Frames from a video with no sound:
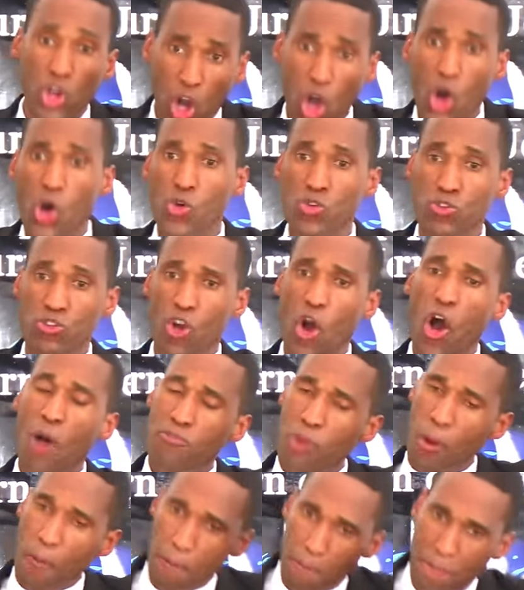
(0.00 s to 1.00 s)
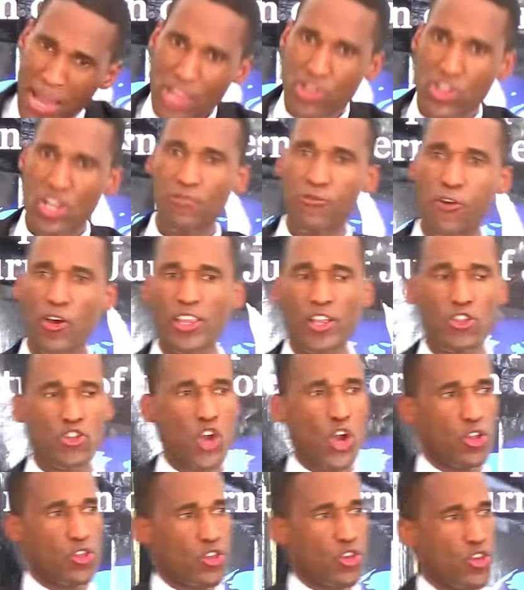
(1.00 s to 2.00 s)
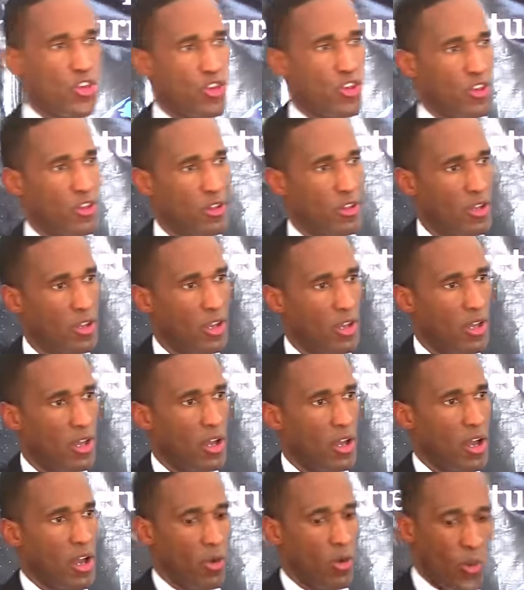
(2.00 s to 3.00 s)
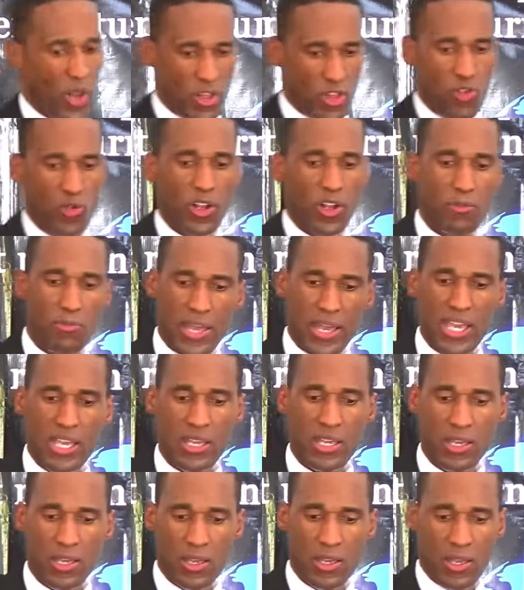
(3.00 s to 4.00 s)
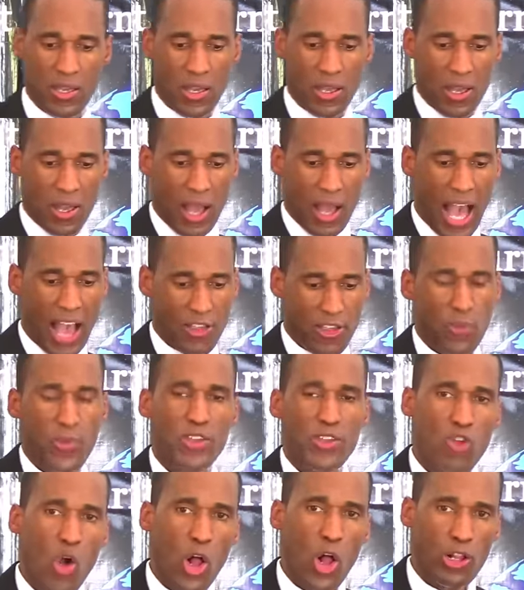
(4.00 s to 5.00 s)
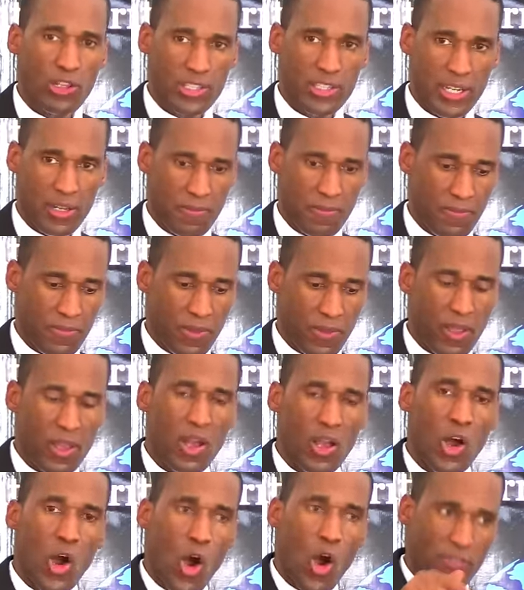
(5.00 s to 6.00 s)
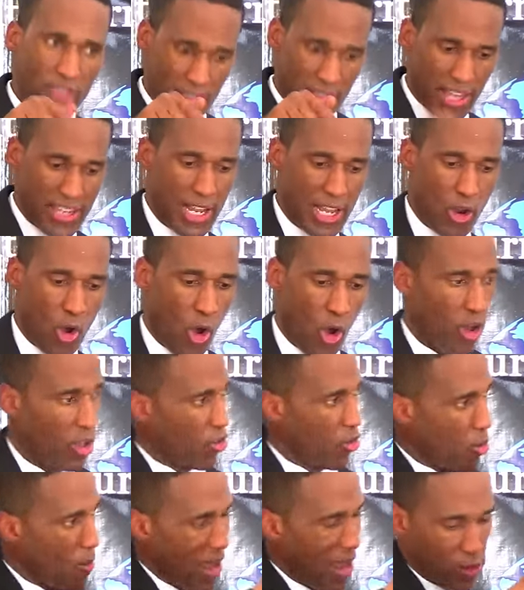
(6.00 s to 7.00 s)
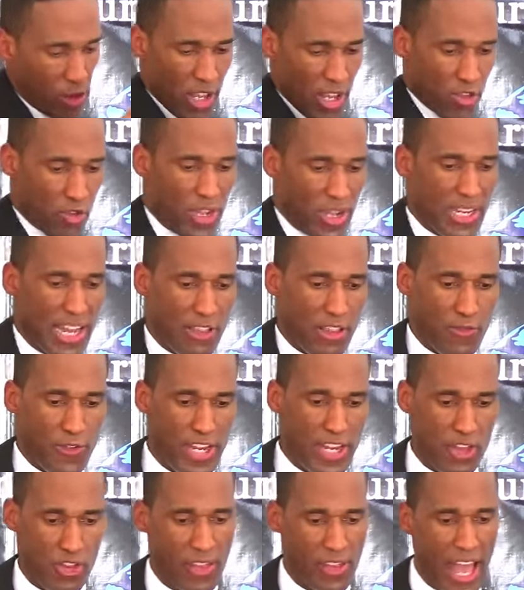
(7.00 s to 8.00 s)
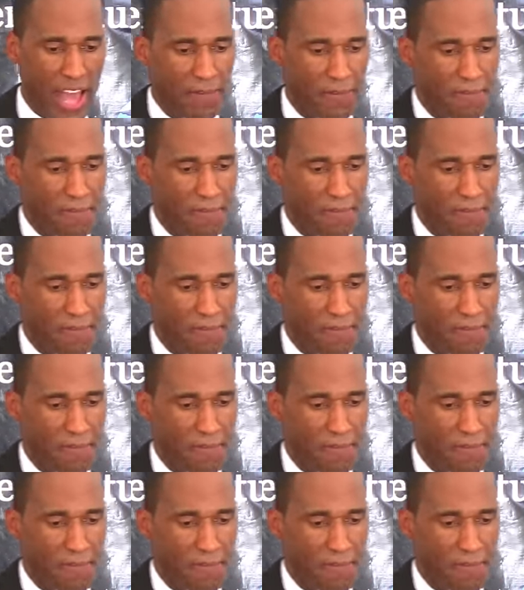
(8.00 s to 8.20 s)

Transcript: close of probation for the church, which will be as a result of the Sunday law. Go back to the screen, let's finish